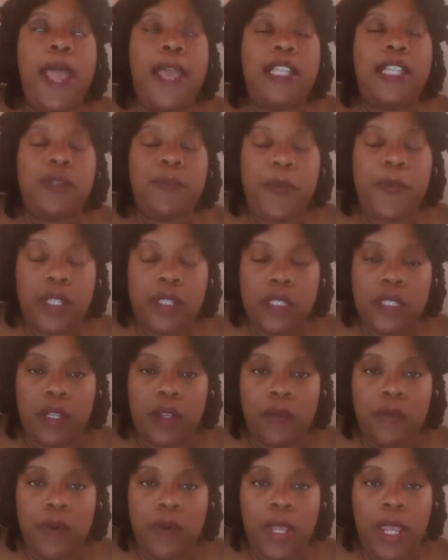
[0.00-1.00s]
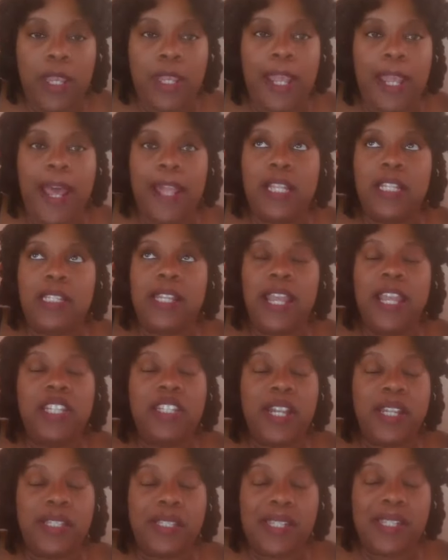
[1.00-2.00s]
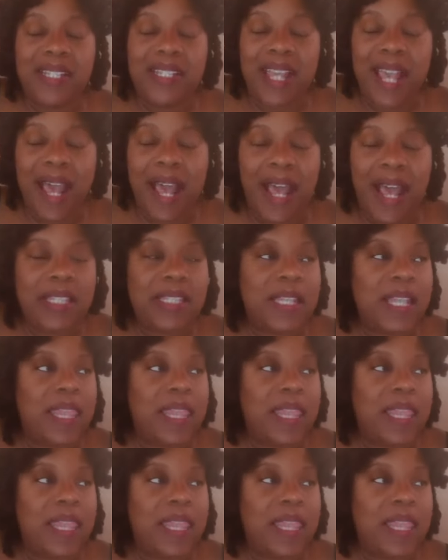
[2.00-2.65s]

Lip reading: expensive. Okay, they had this HST tax